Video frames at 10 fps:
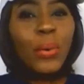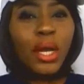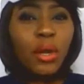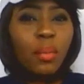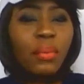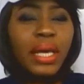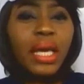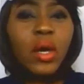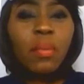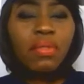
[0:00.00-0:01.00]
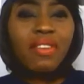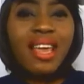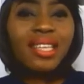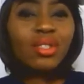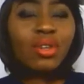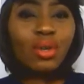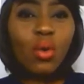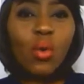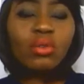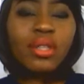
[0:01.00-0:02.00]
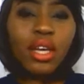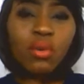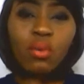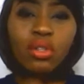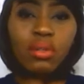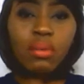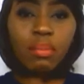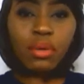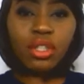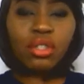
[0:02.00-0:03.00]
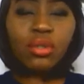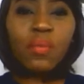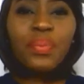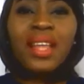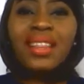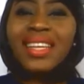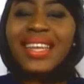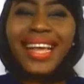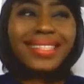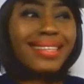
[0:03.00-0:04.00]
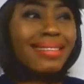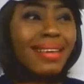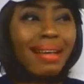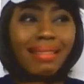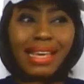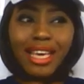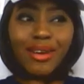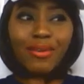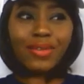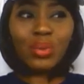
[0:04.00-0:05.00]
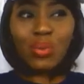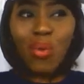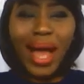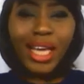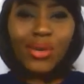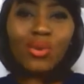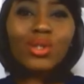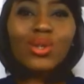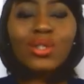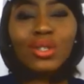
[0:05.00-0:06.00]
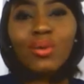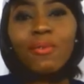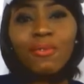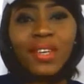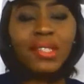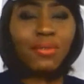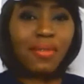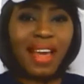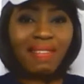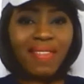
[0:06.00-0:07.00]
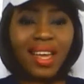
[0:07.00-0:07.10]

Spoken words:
When you're bringing up things or the goals that you want to pursue, the next thing they are thinking of is why you are not so fit for that